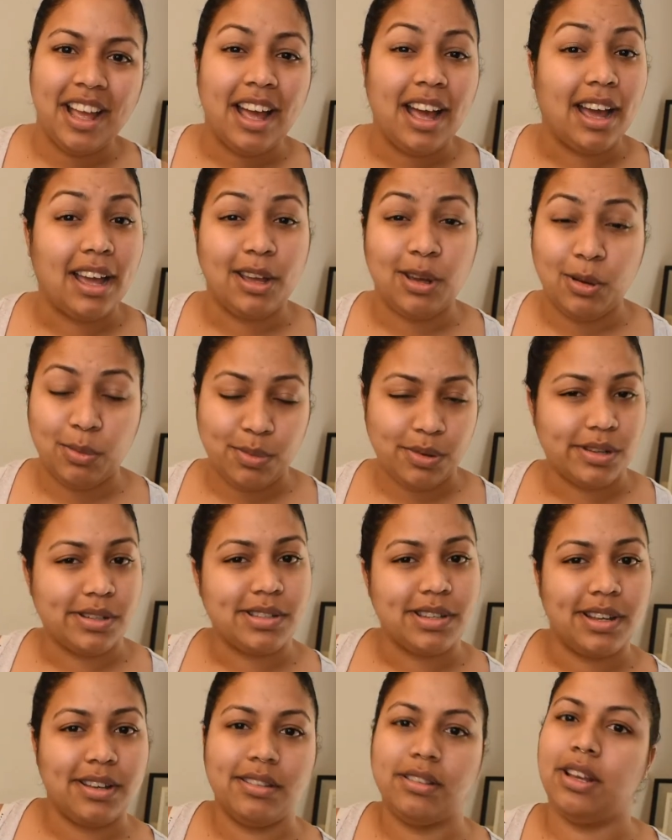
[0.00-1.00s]
I hope you're
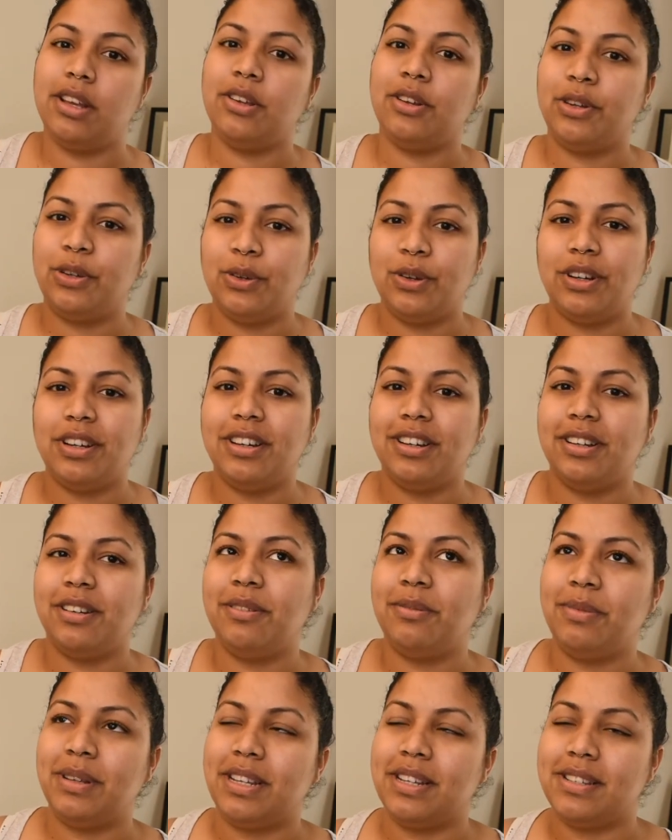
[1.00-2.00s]
saying that you're doing
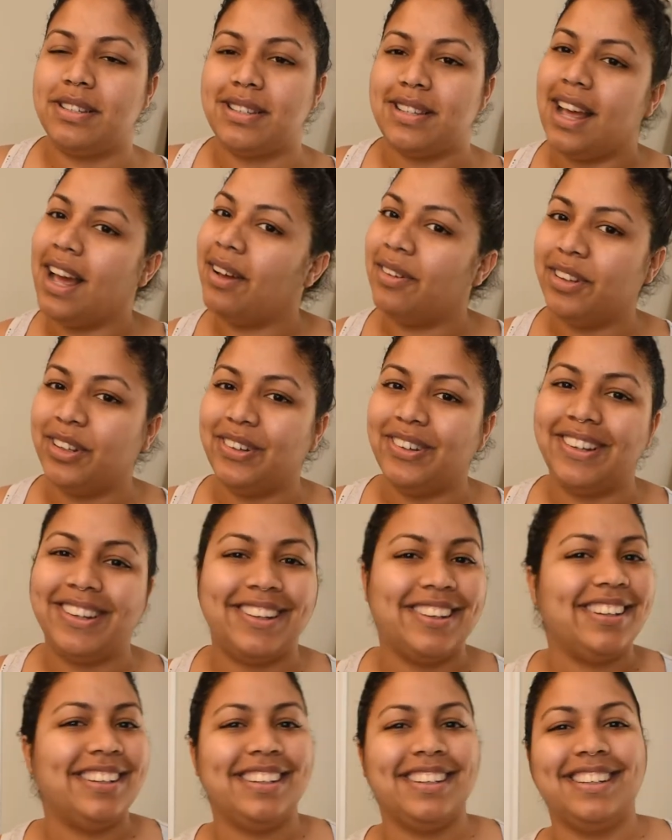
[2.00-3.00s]
good because I'm doing
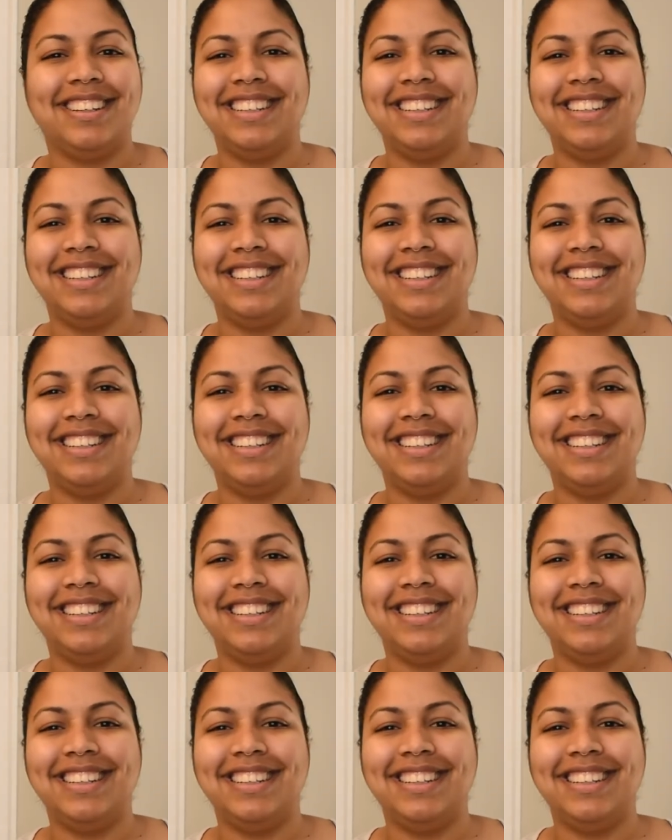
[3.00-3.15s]
good.